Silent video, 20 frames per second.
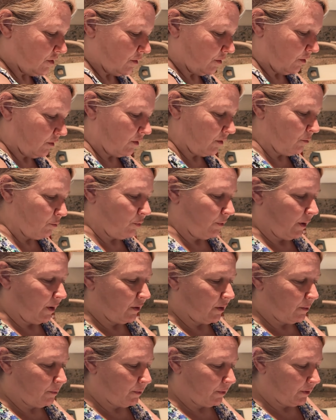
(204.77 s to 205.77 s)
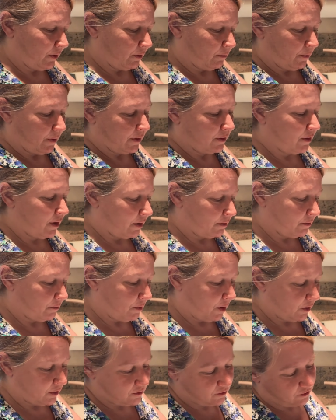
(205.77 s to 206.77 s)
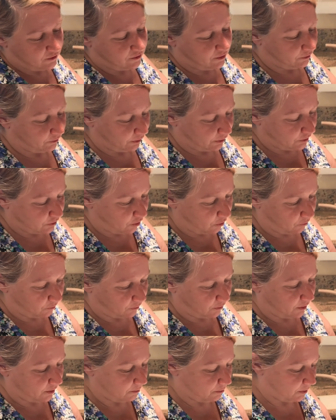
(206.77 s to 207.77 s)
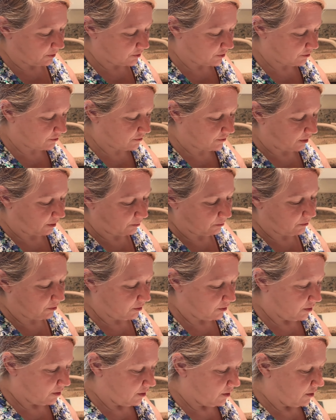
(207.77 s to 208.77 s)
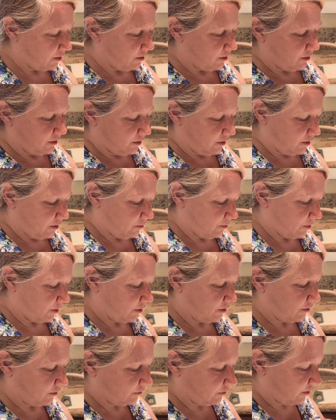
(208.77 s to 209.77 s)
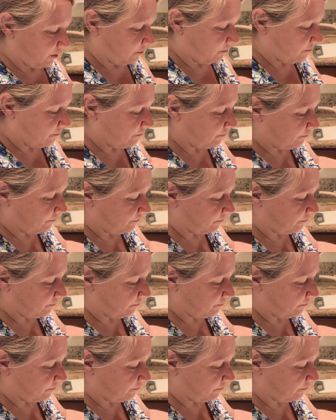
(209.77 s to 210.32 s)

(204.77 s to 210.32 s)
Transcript: to brown up a little bit, not necessarily totally, but just some. You want to cook them